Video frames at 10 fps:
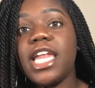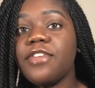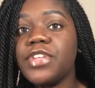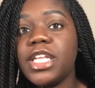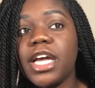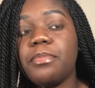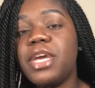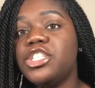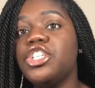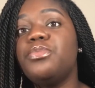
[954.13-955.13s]
Definitely, like,
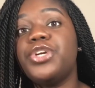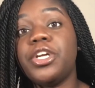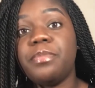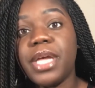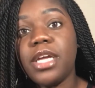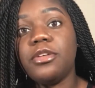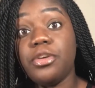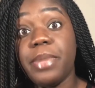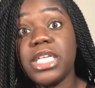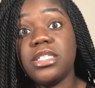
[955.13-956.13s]
make sure you bring
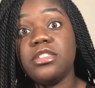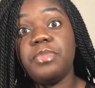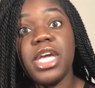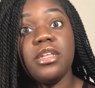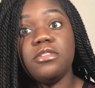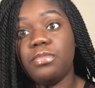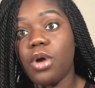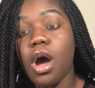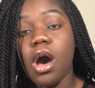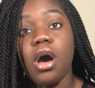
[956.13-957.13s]
your basics, panties,
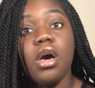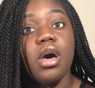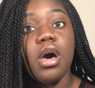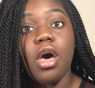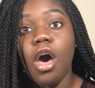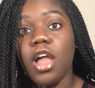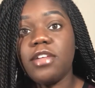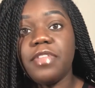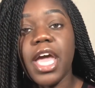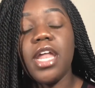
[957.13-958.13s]
bra, all
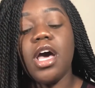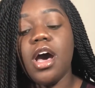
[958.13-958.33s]
of that.